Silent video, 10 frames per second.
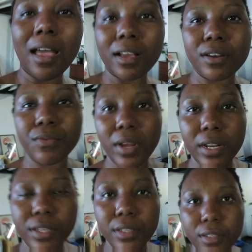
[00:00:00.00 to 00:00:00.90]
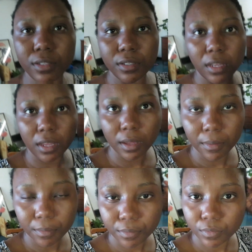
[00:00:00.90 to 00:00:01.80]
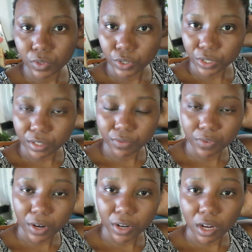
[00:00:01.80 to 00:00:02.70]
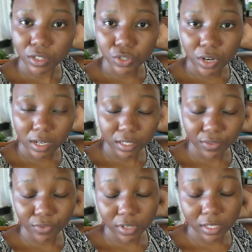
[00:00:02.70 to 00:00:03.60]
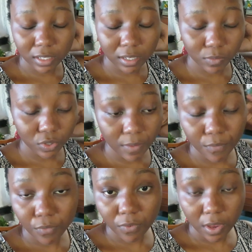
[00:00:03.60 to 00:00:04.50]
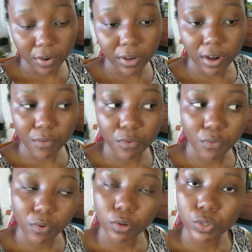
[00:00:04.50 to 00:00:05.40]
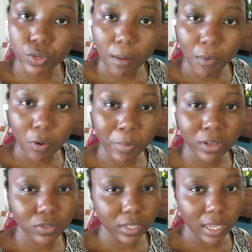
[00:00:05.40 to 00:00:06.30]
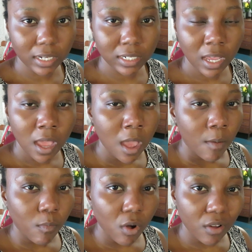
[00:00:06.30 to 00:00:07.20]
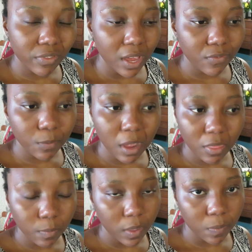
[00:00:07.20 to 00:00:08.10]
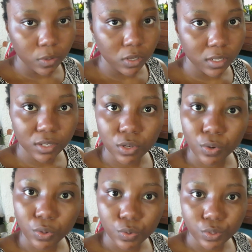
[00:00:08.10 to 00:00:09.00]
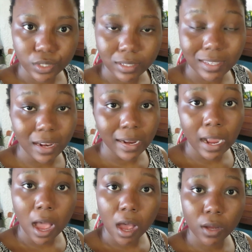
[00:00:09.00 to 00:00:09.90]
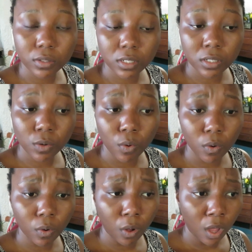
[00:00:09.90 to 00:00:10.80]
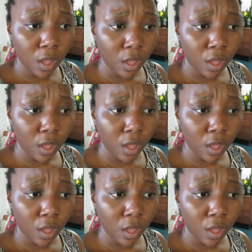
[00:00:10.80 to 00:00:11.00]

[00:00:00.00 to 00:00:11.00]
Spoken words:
got really good, very constructive criticism, which I'm very grateful for. So I'm hoping to get more of that from other people, because there's no use sending out or